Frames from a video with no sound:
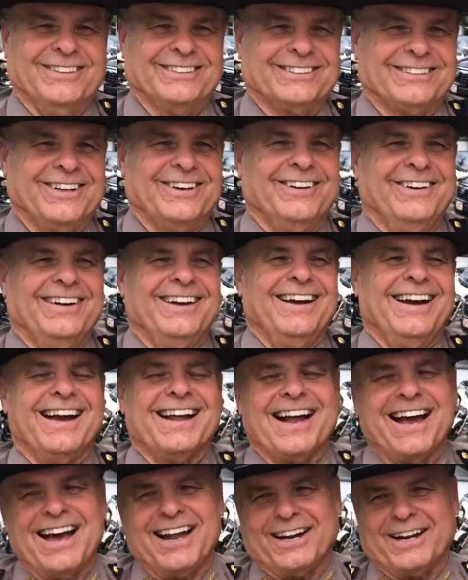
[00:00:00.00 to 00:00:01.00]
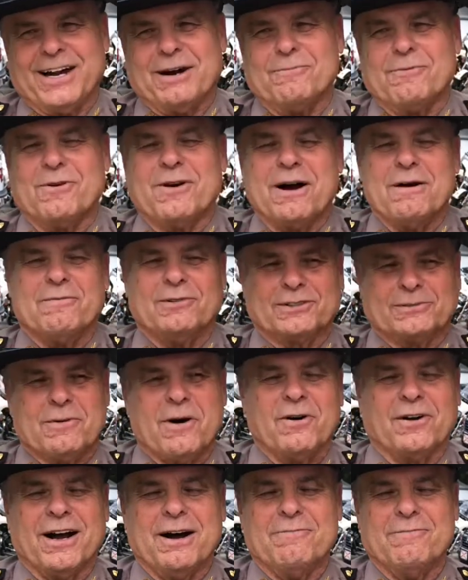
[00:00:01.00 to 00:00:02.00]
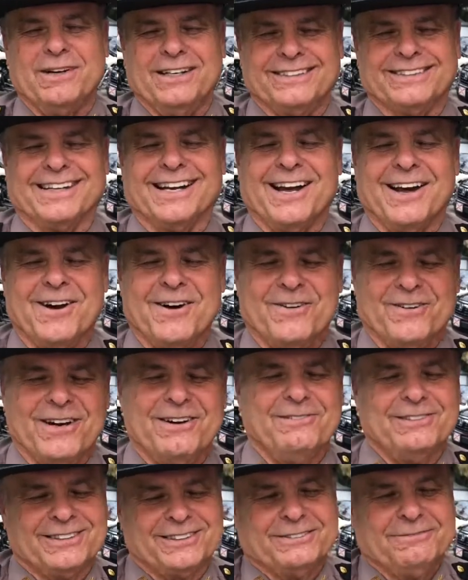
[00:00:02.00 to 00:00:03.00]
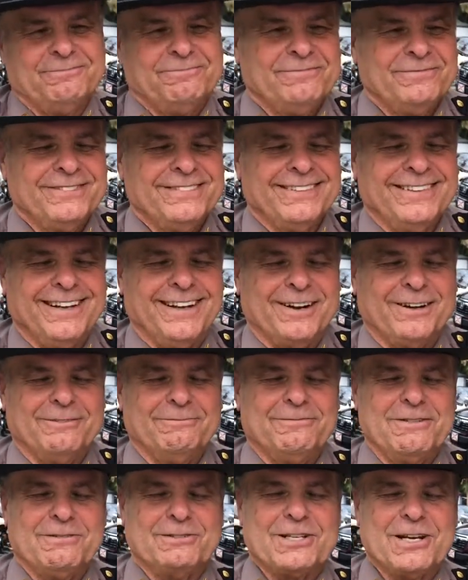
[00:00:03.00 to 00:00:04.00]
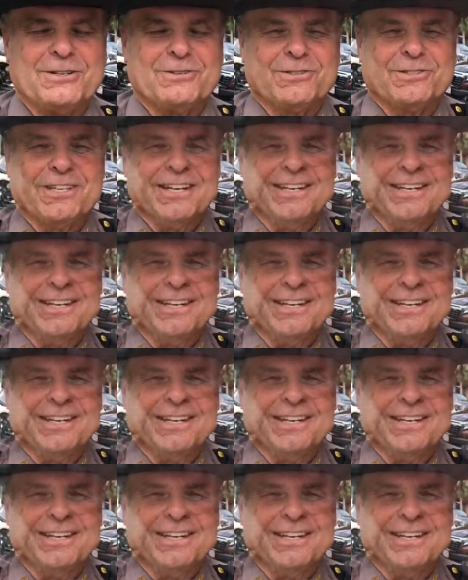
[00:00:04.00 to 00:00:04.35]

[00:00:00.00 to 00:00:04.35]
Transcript: So, and I had a couple small companies that I owned. It was, you know, it was interesting.